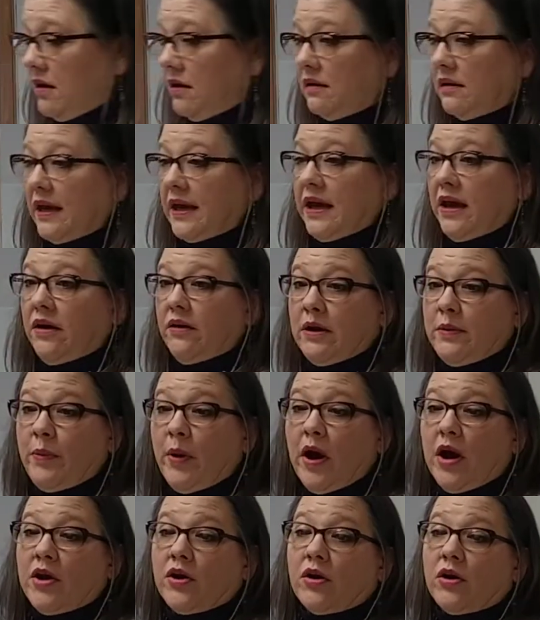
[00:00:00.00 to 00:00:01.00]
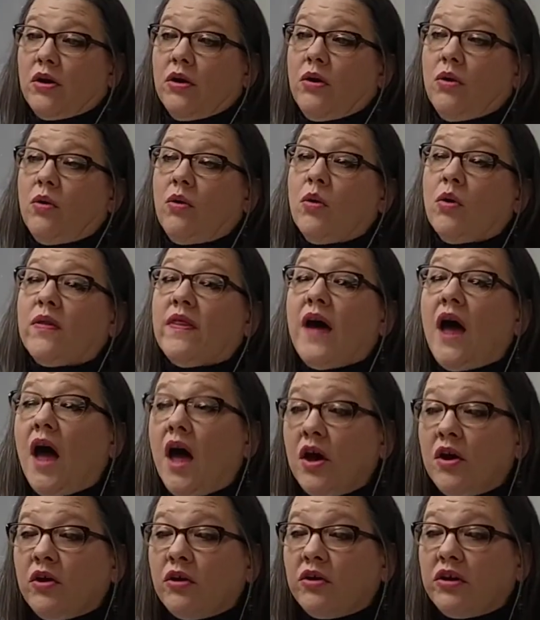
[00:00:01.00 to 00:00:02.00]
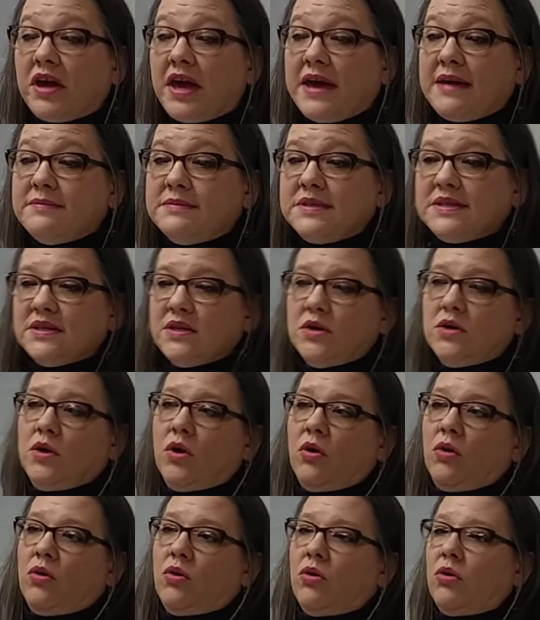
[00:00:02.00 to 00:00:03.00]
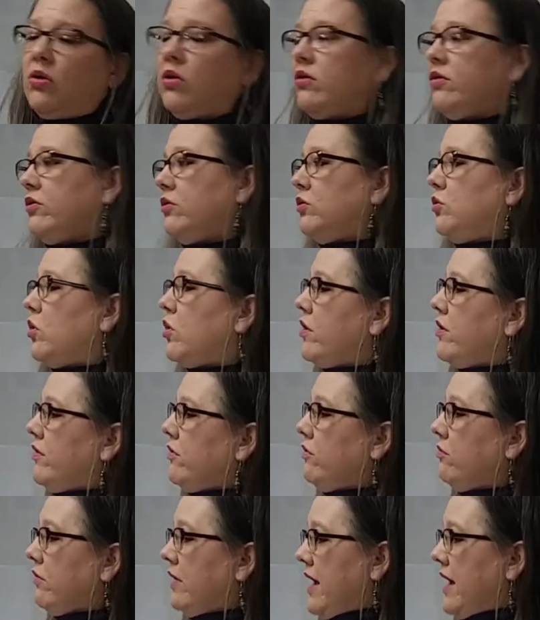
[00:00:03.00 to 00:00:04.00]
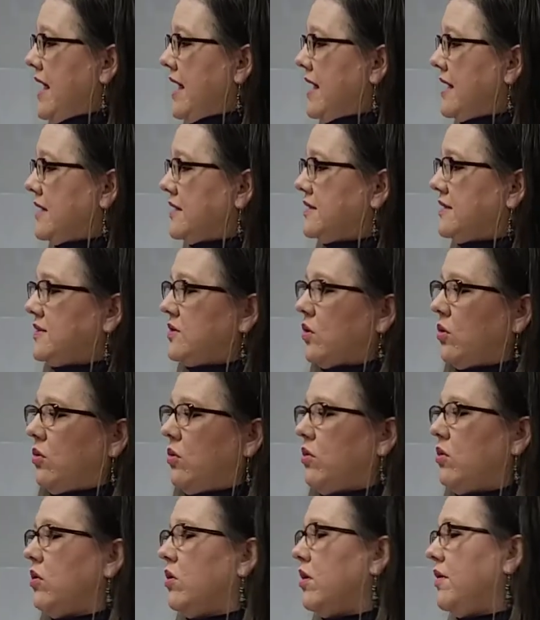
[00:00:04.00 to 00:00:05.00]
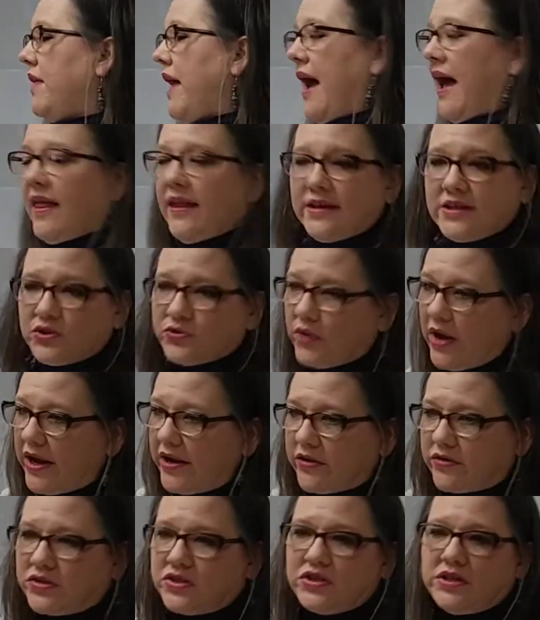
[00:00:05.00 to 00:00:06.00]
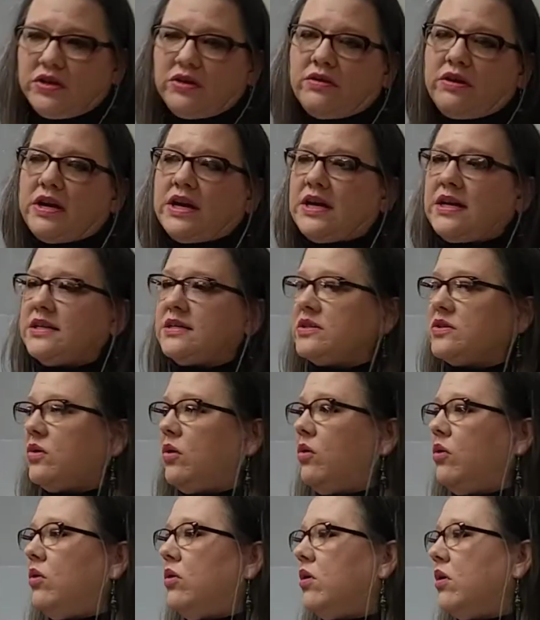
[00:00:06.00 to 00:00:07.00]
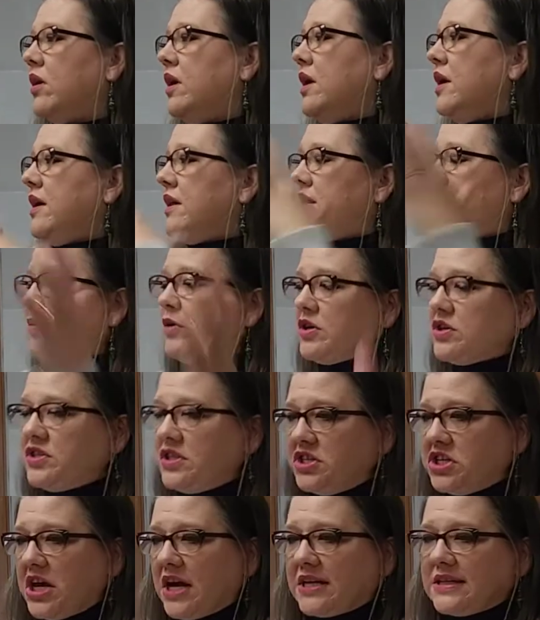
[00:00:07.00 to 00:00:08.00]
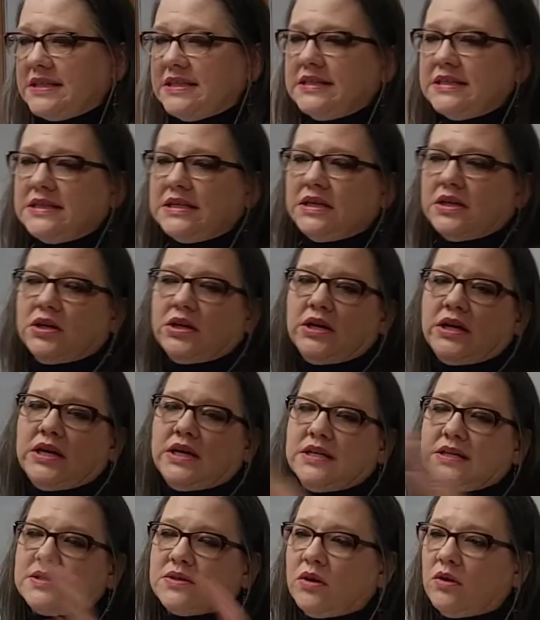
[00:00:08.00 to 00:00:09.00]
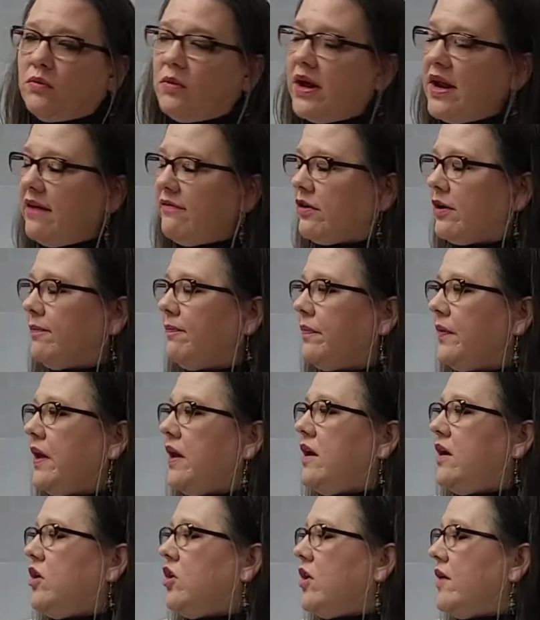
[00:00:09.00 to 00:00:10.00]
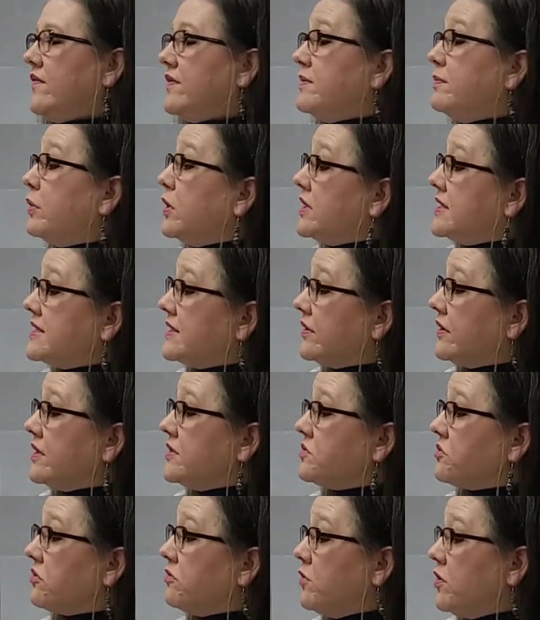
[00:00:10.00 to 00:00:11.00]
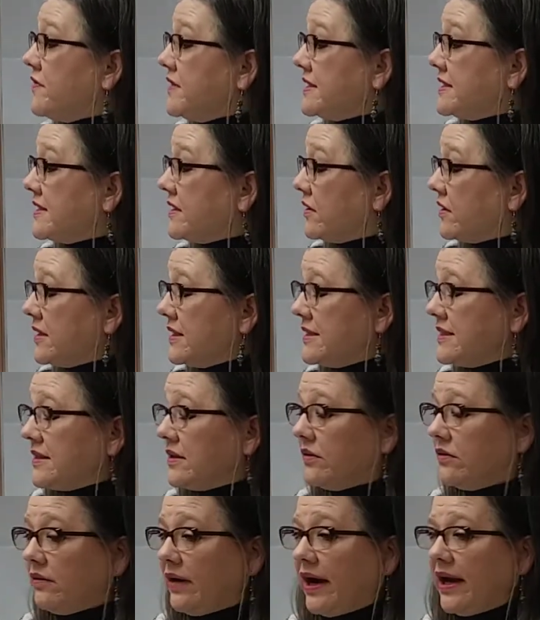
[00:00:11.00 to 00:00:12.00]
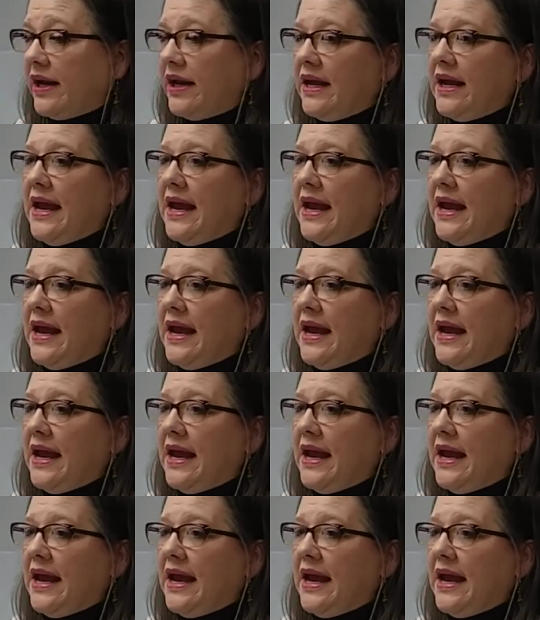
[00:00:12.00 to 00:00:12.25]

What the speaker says: Like Harry Potter or The Hunger Games or The Lord of the Rings or the Alex Rider series or the Percy Jackson series or whatever. You'll have a book series or a movie series, right?